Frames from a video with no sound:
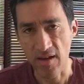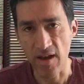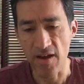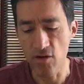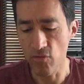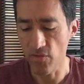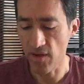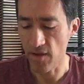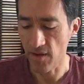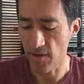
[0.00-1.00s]
kind of
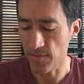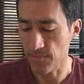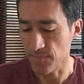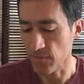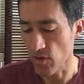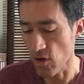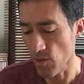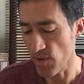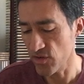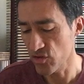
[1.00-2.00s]

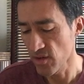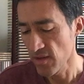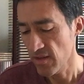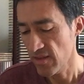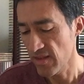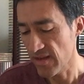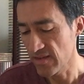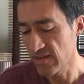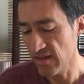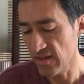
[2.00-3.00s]
homage they
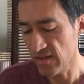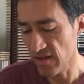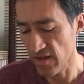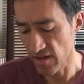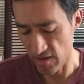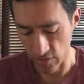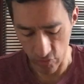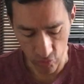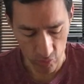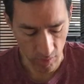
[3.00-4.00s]
did
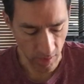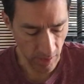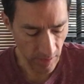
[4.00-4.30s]
to